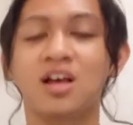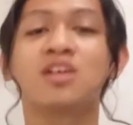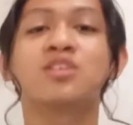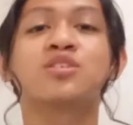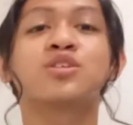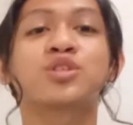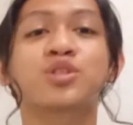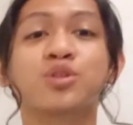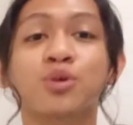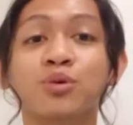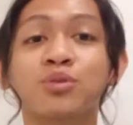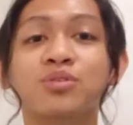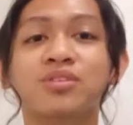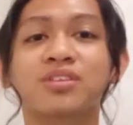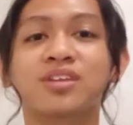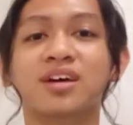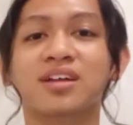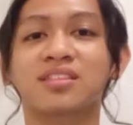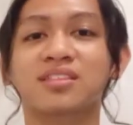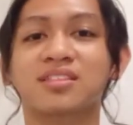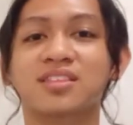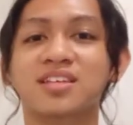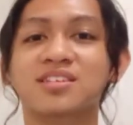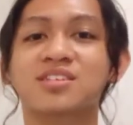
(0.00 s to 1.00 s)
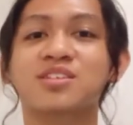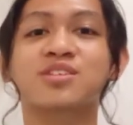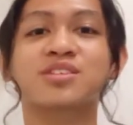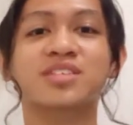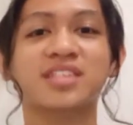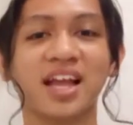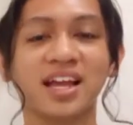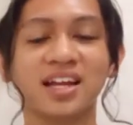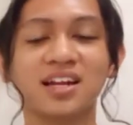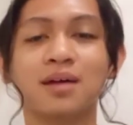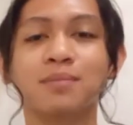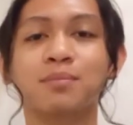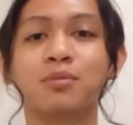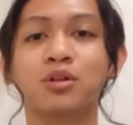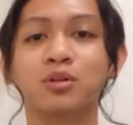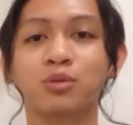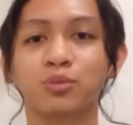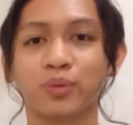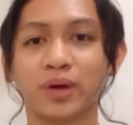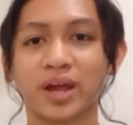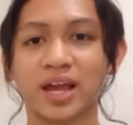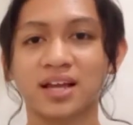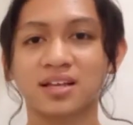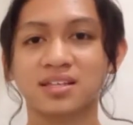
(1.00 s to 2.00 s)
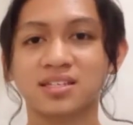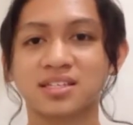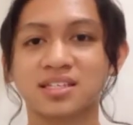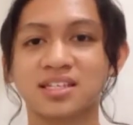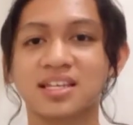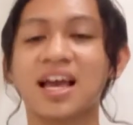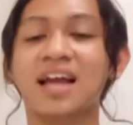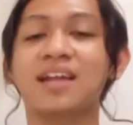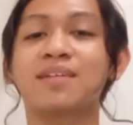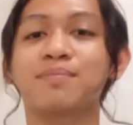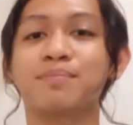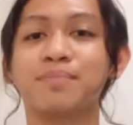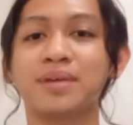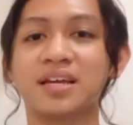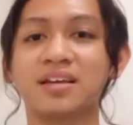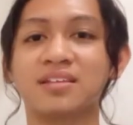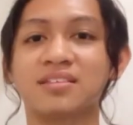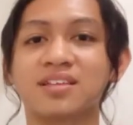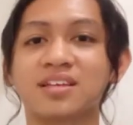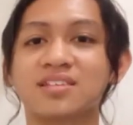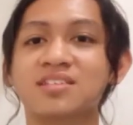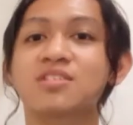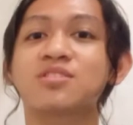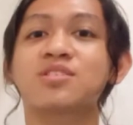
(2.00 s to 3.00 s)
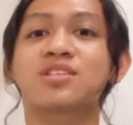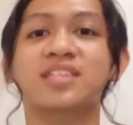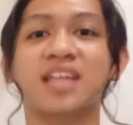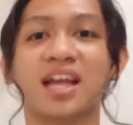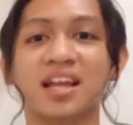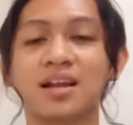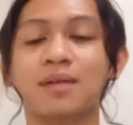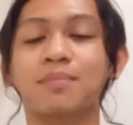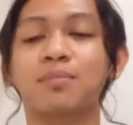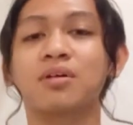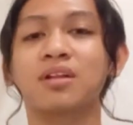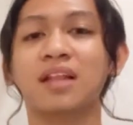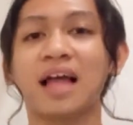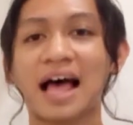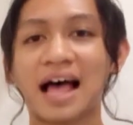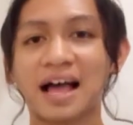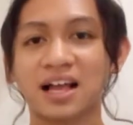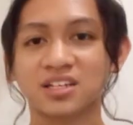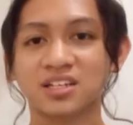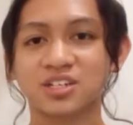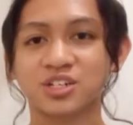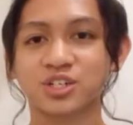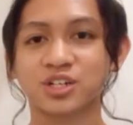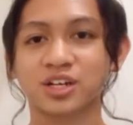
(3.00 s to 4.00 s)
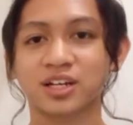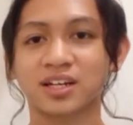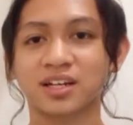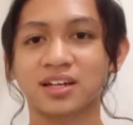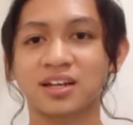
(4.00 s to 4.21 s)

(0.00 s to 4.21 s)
so that the sustainable ways can be the sustainable action